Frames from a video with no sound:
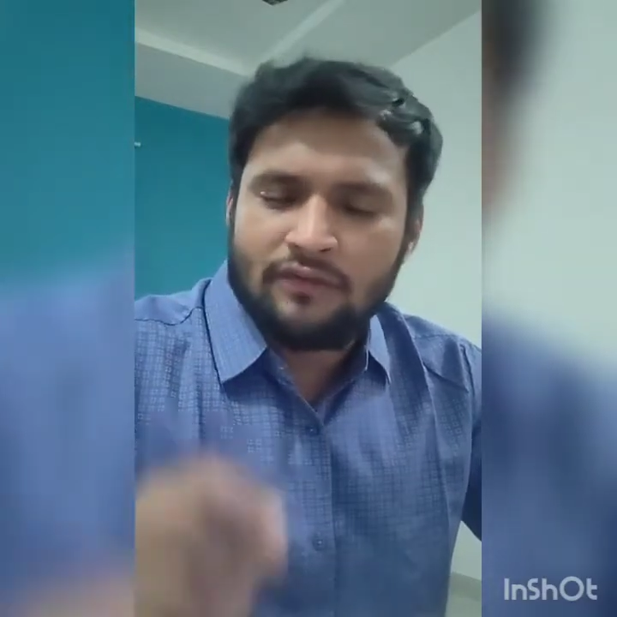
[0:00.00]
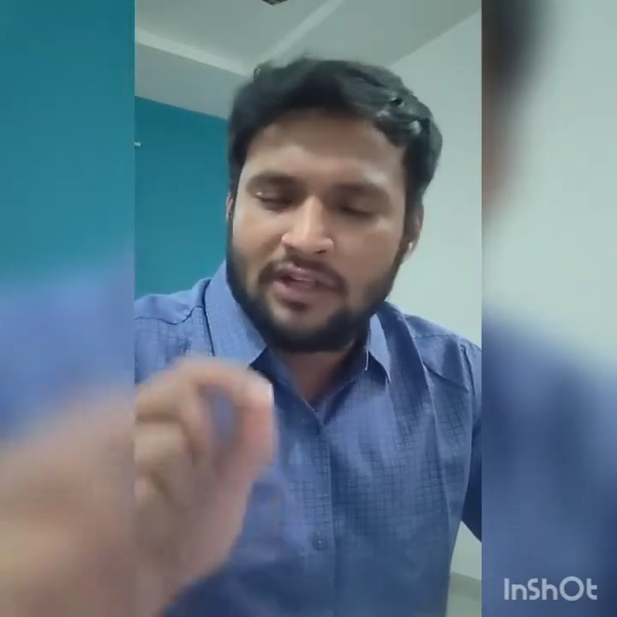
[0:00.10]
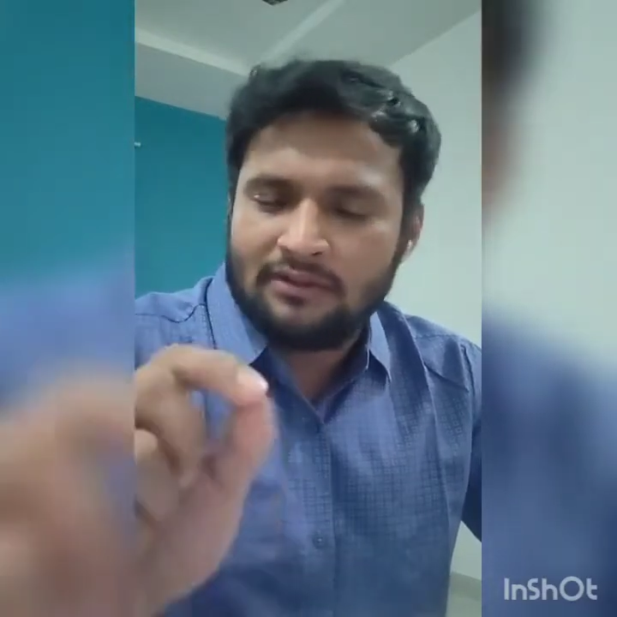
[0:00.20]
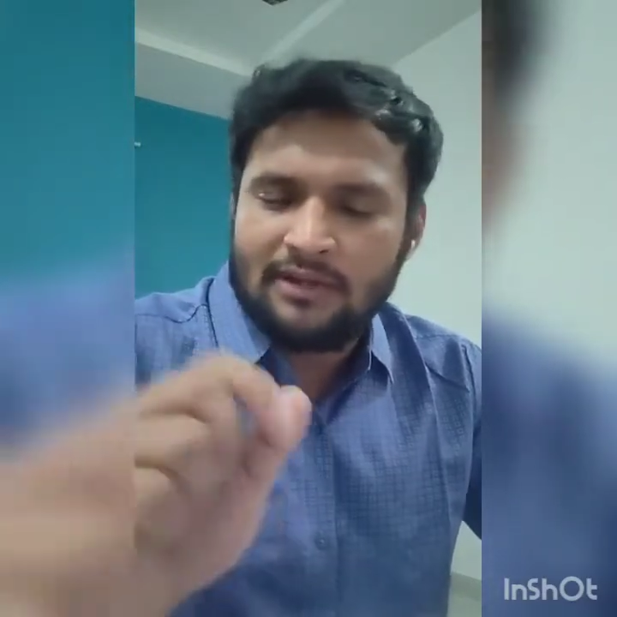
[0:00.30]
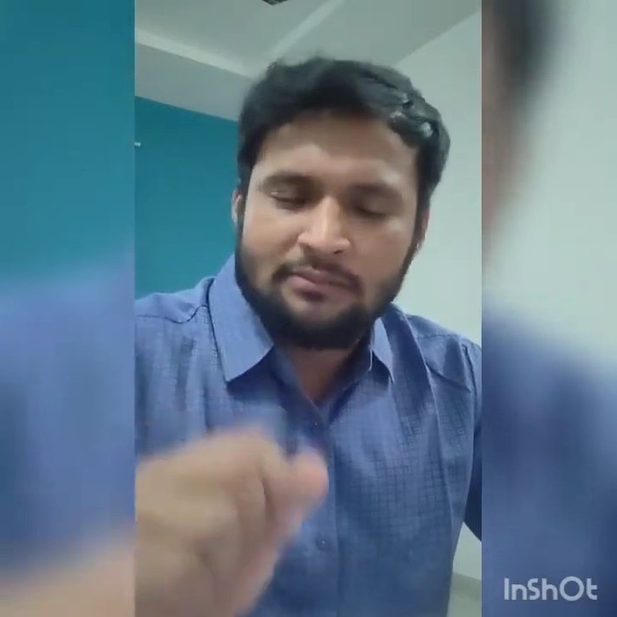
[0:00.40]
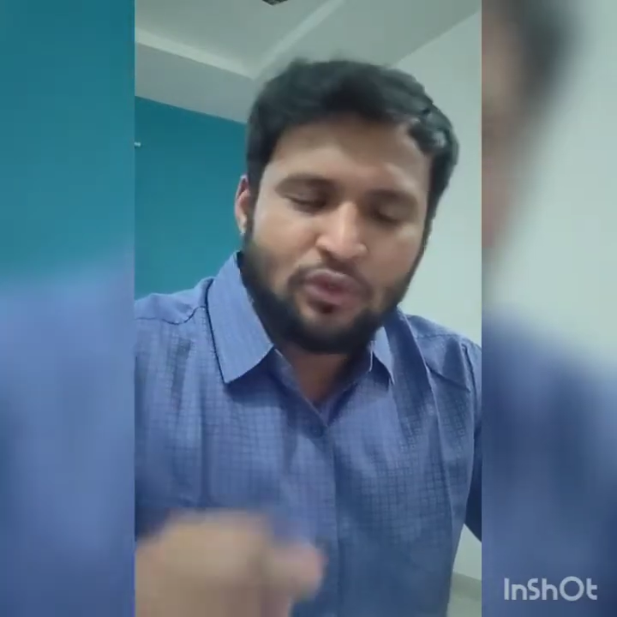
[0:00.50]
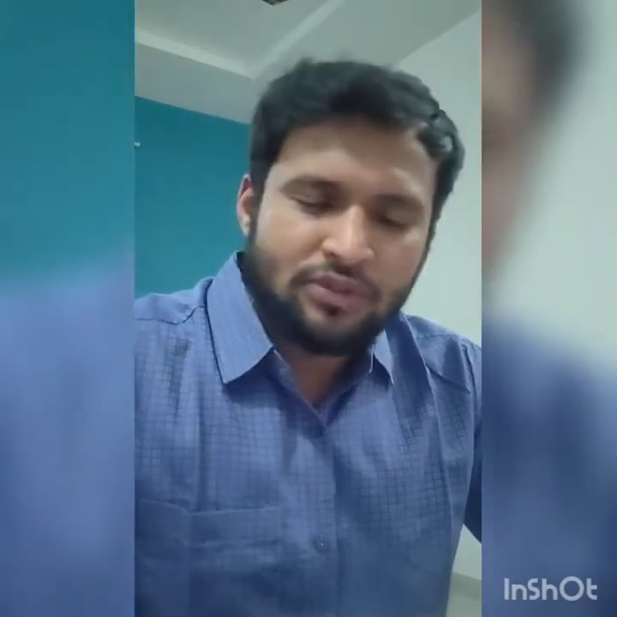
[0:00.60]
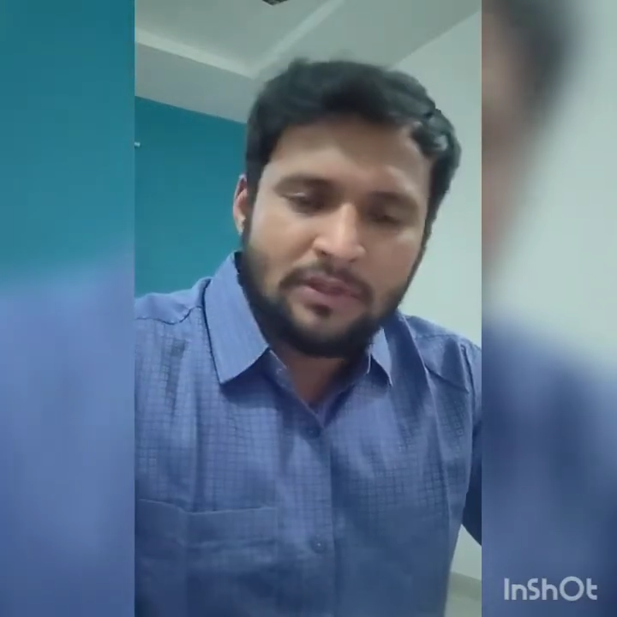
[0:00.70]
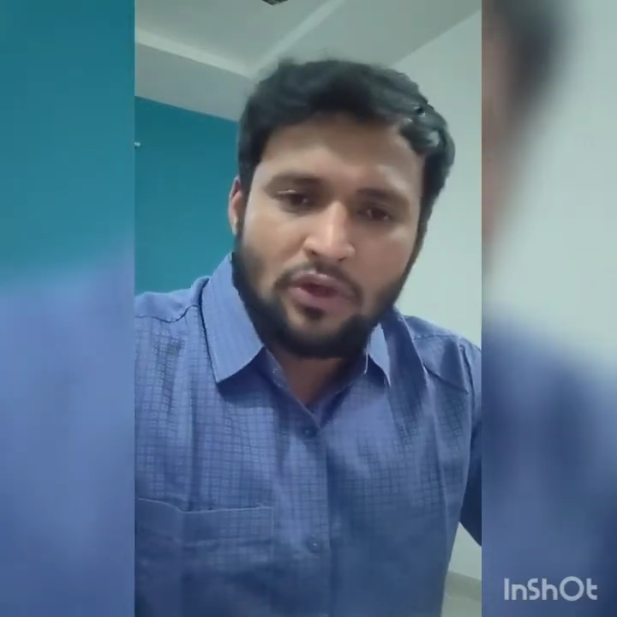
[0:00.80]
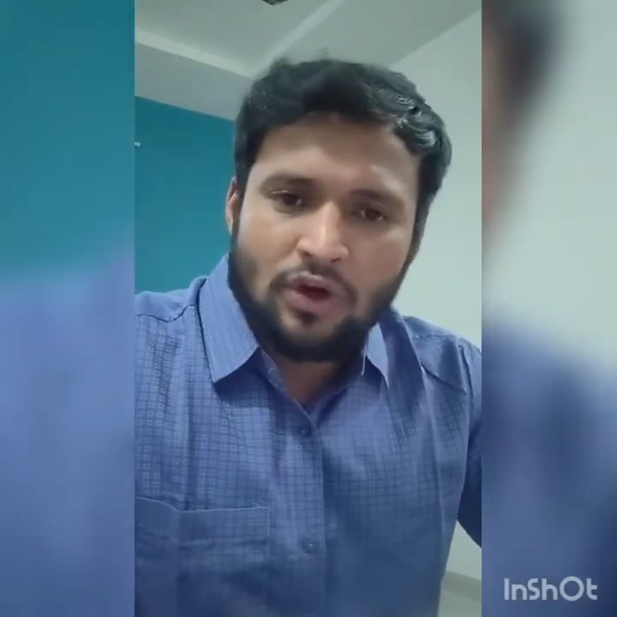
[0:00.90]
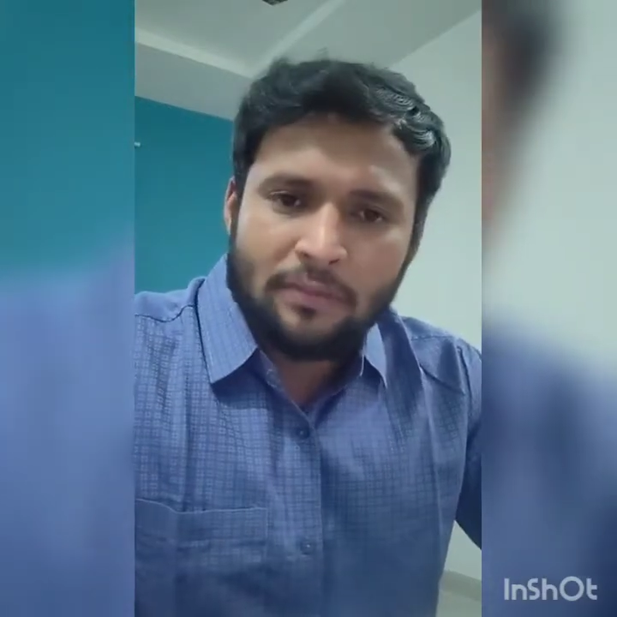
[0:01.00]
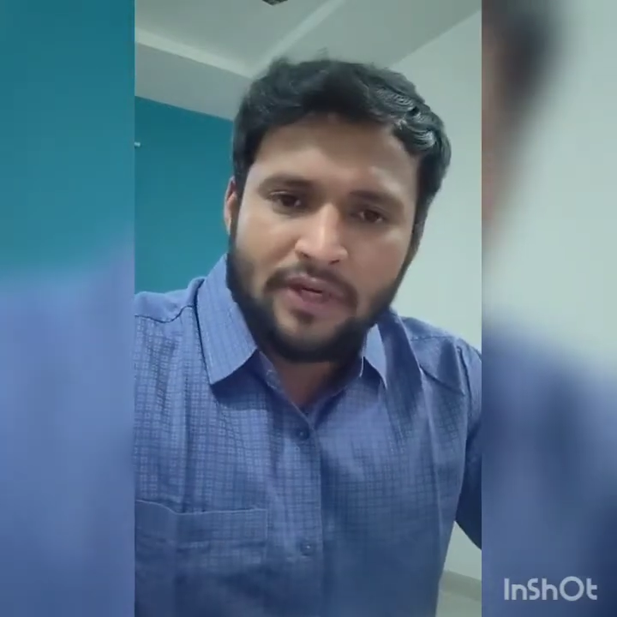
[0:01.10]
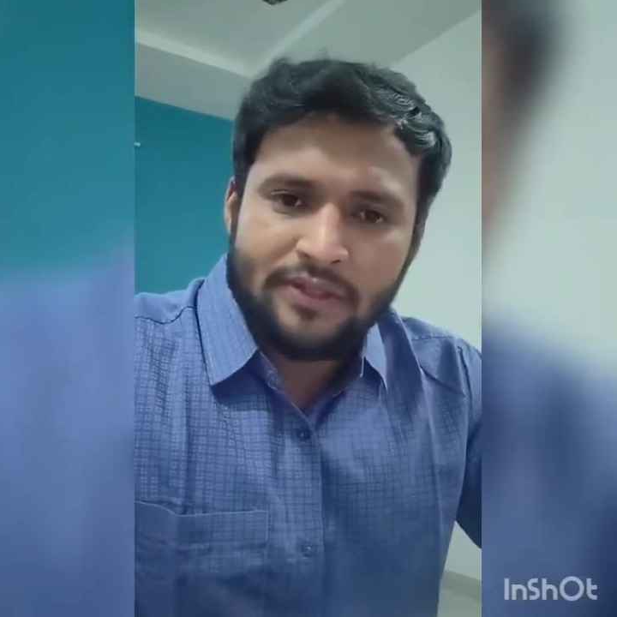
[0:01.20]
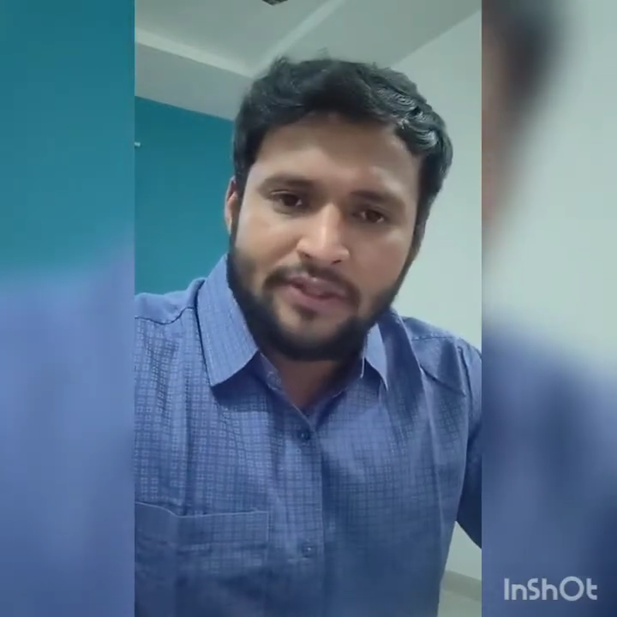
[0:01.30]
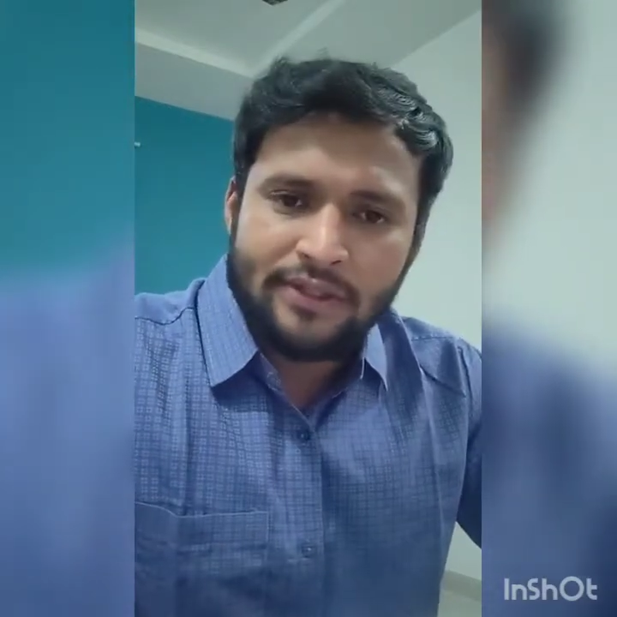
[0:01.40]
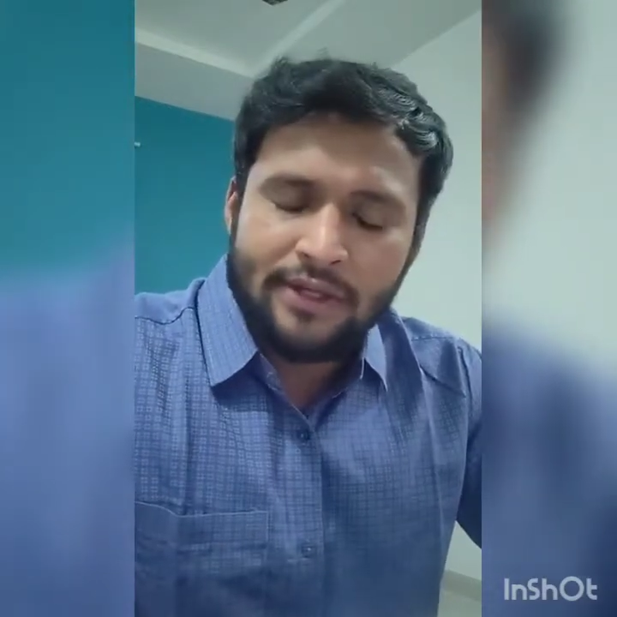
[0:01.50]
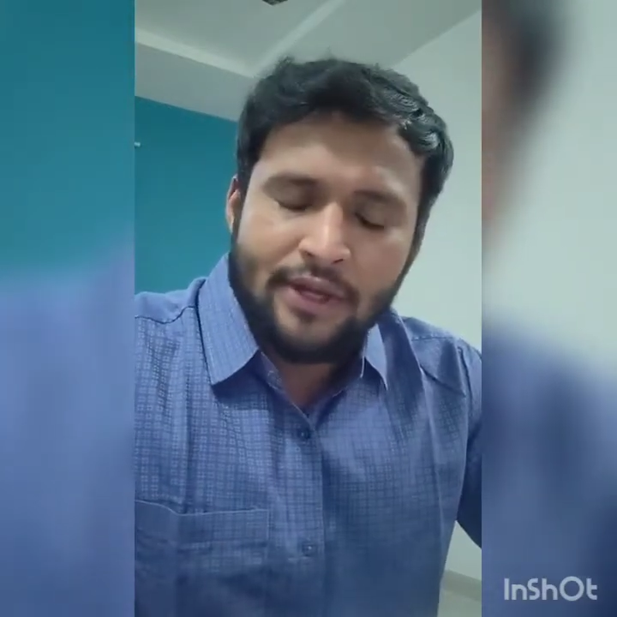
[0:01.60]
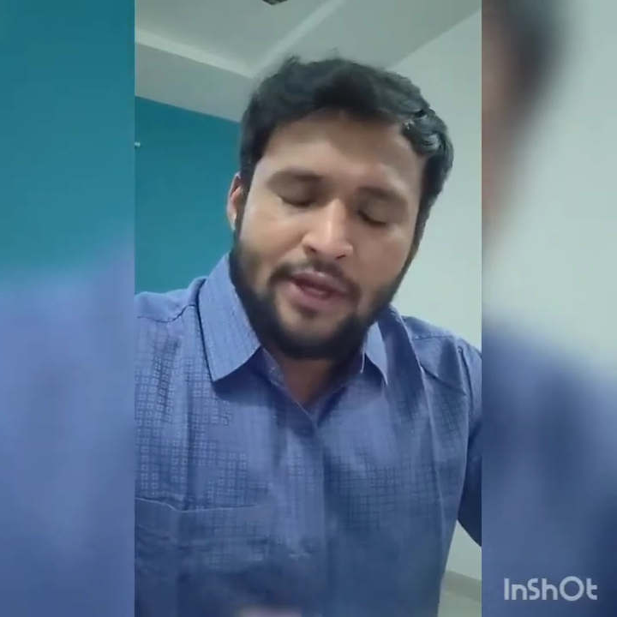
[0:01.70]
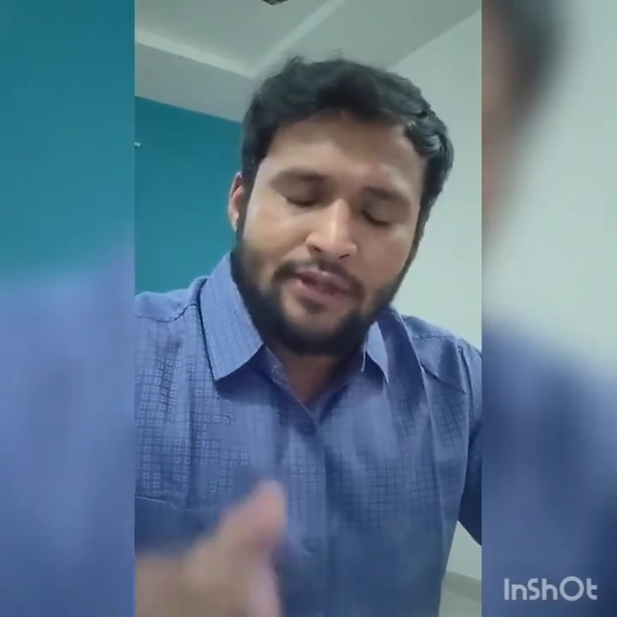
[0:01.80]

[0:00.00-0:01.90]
of Ratlam Municipal Corporation,